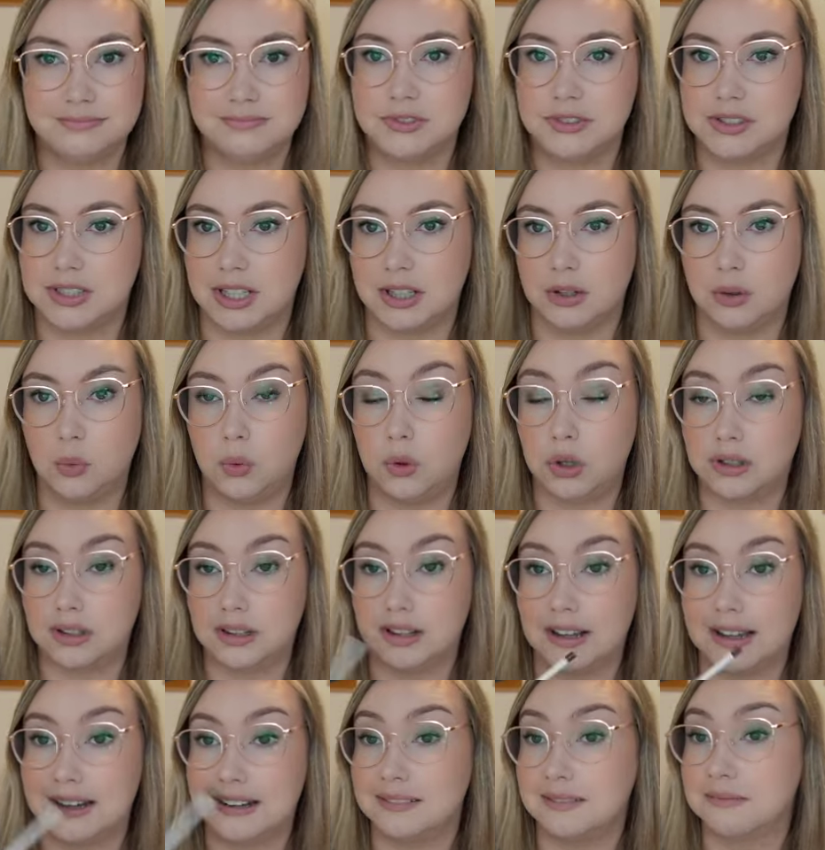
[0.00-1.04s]
to the
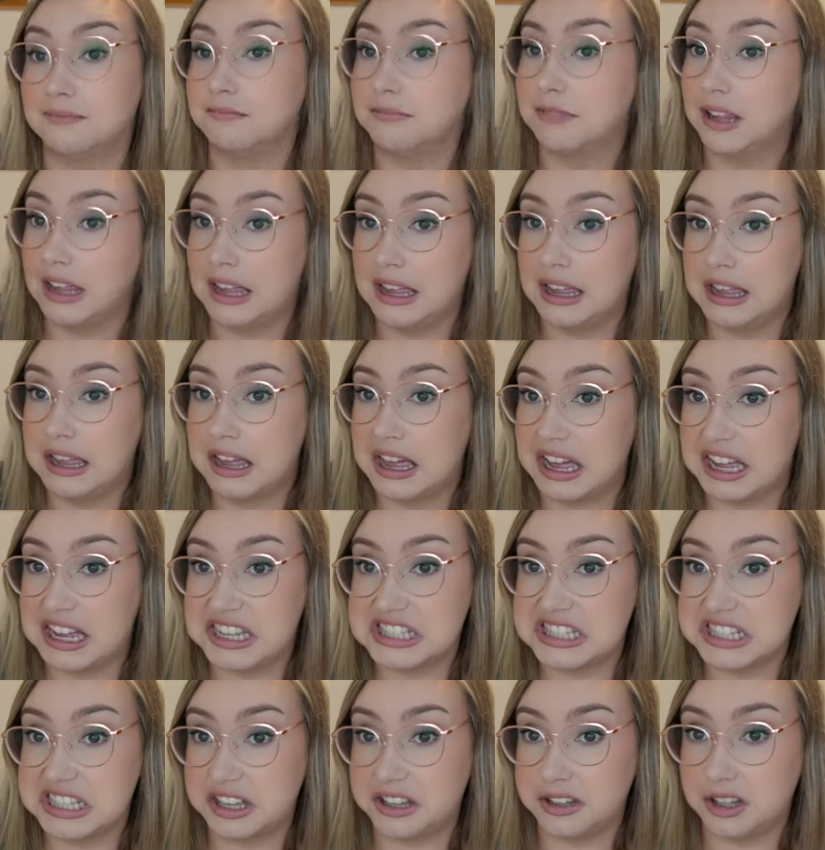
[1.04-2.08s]
waterline
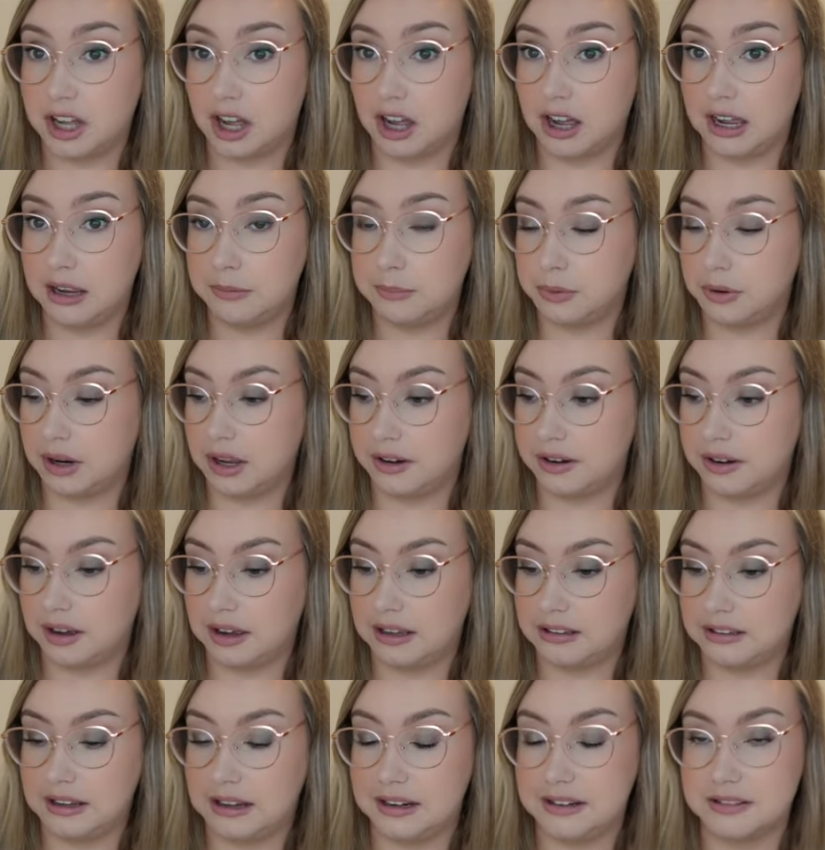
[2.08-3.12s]
as the other brown
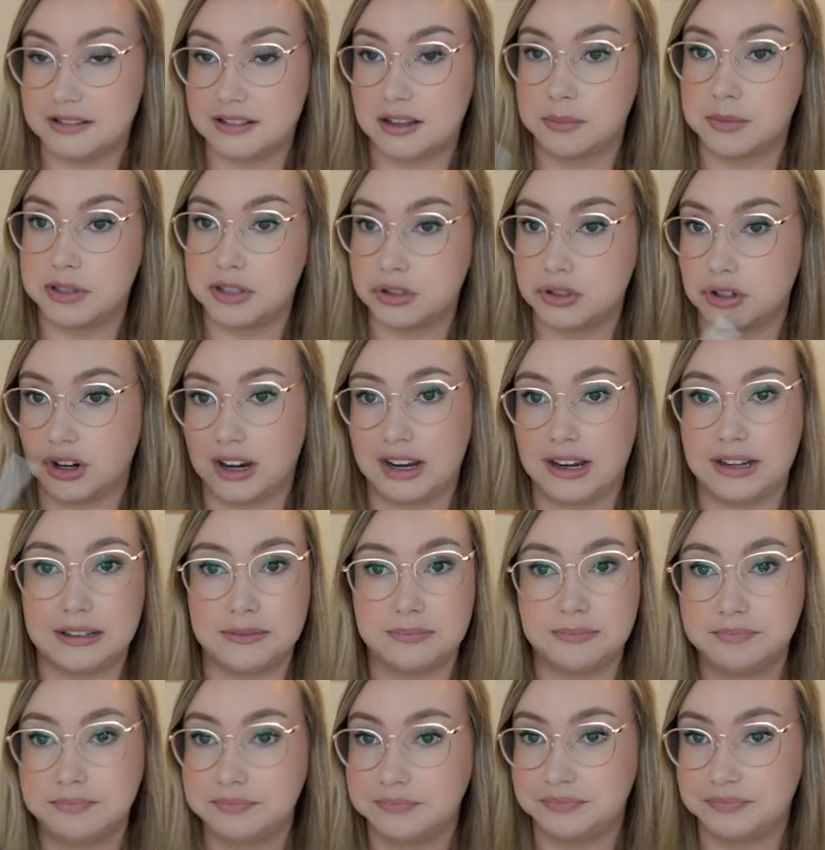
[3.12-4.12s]
eyeliners I've been trying,